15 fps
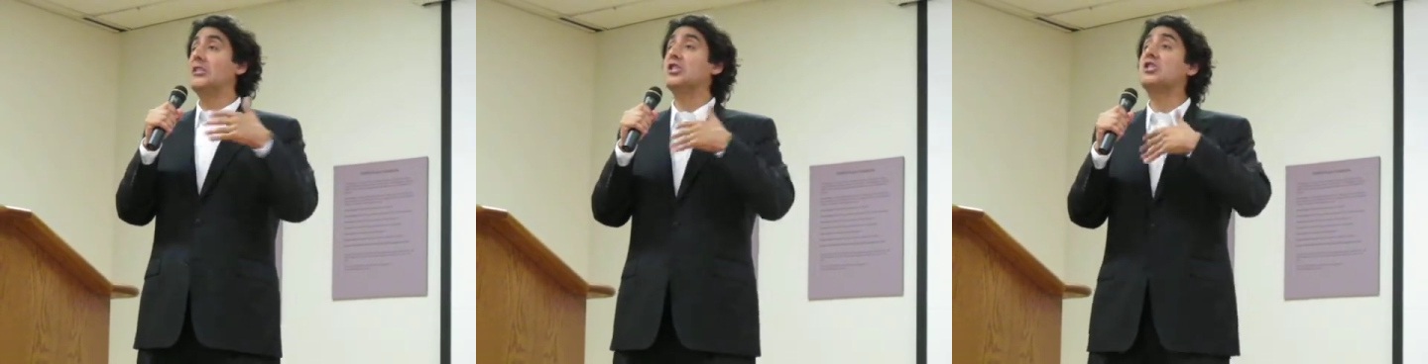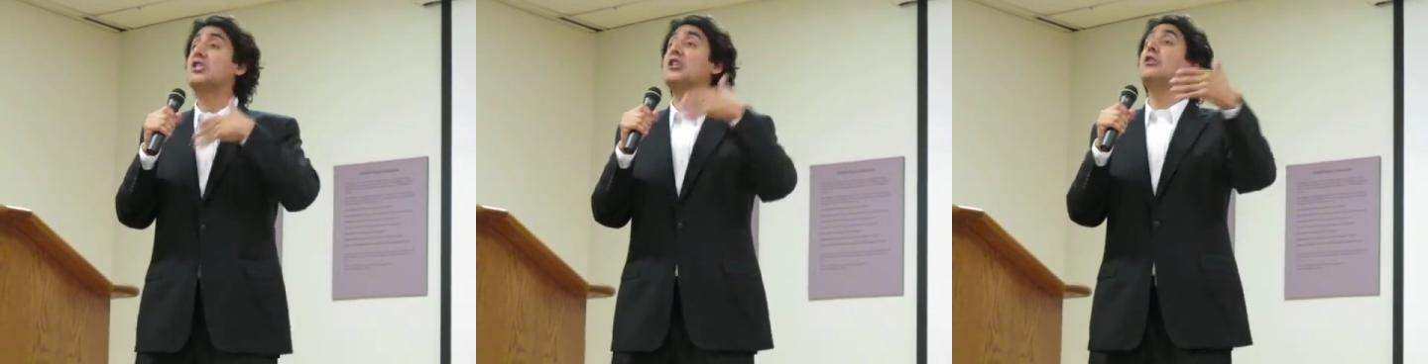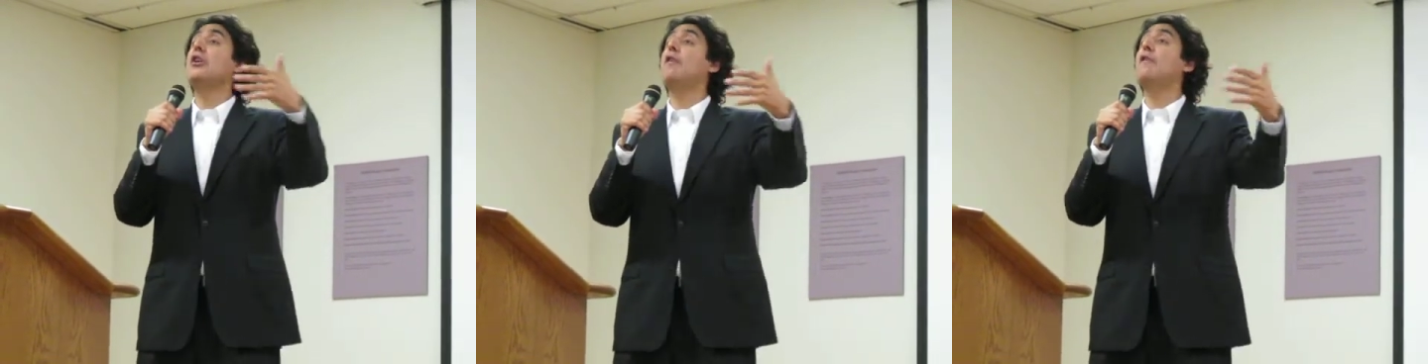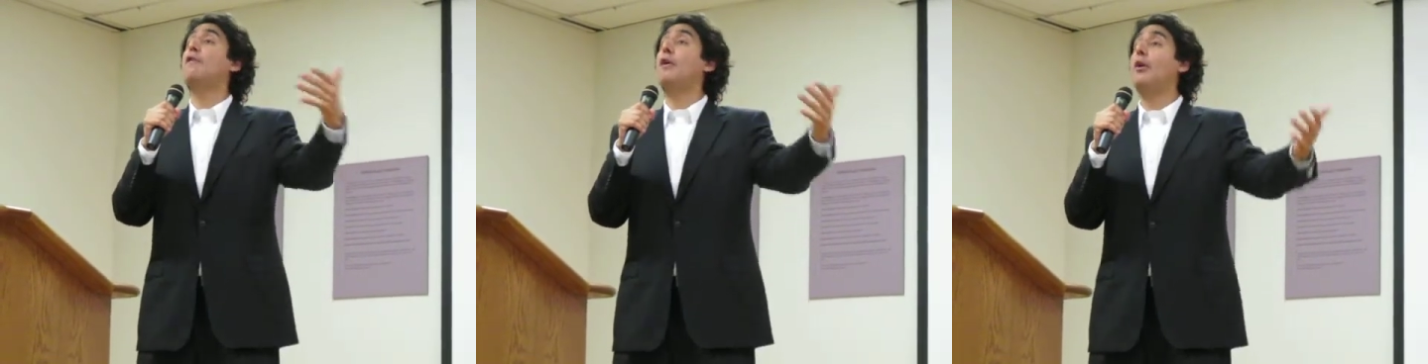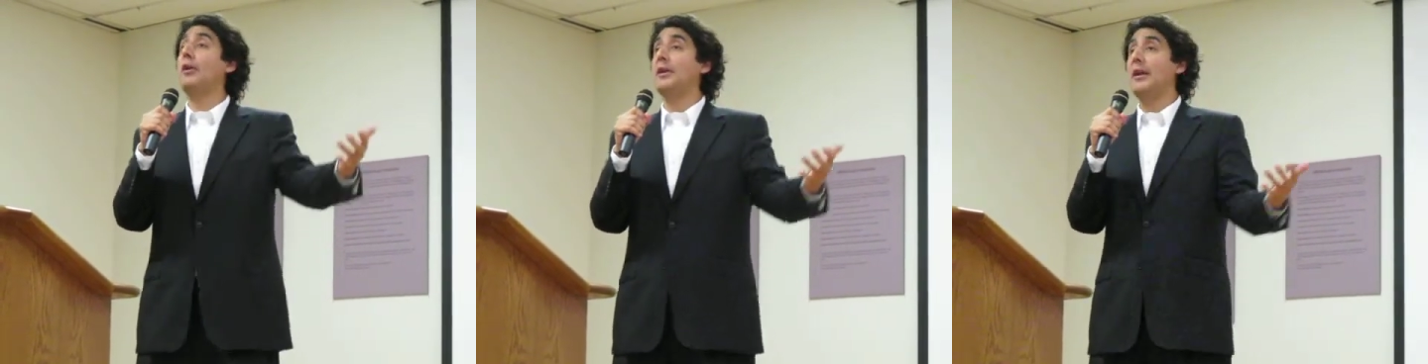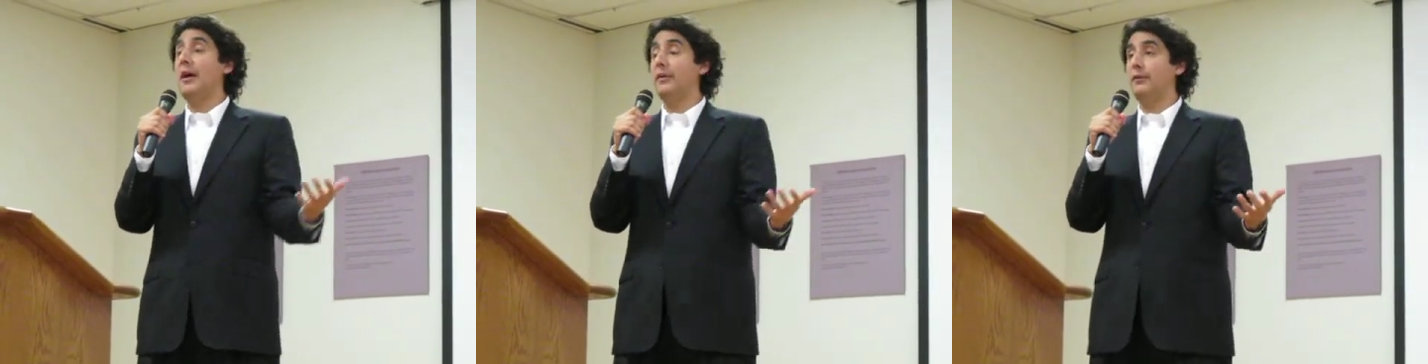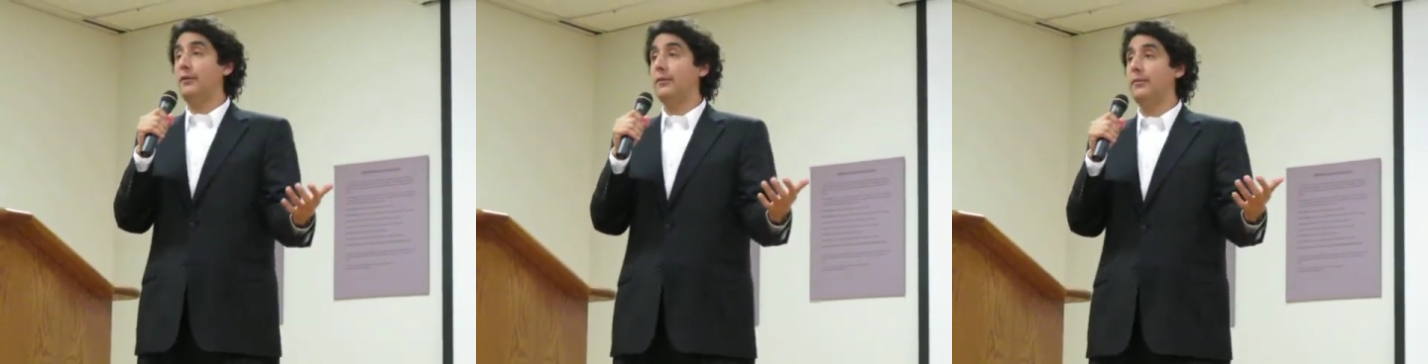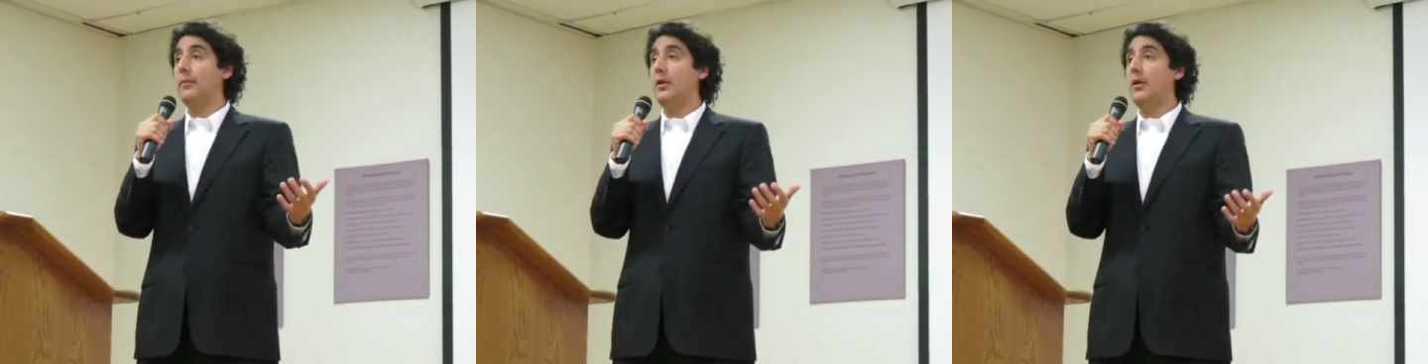It just didn't go far enough.
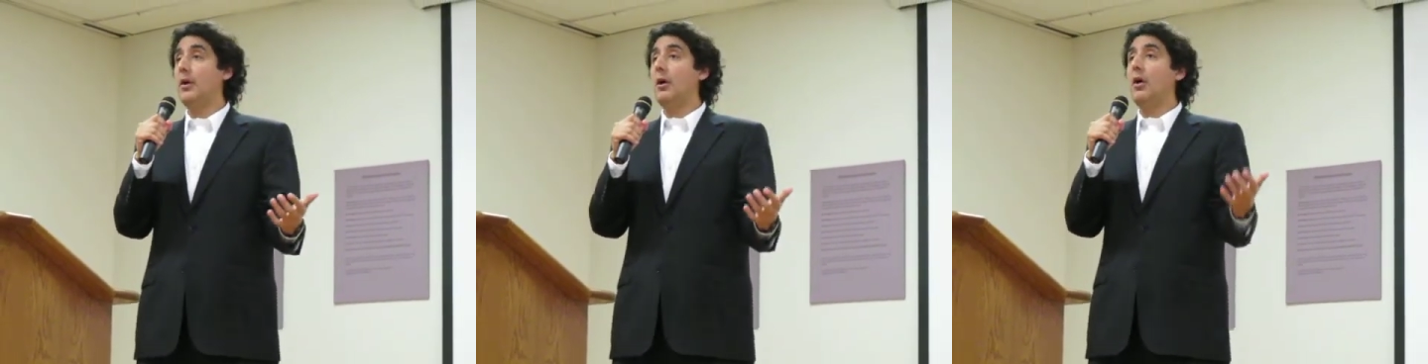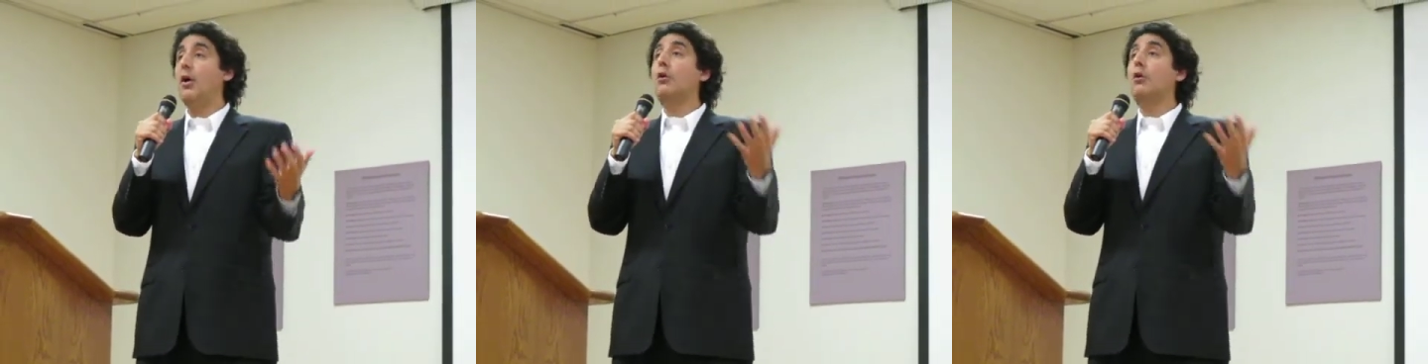Mm-hmm.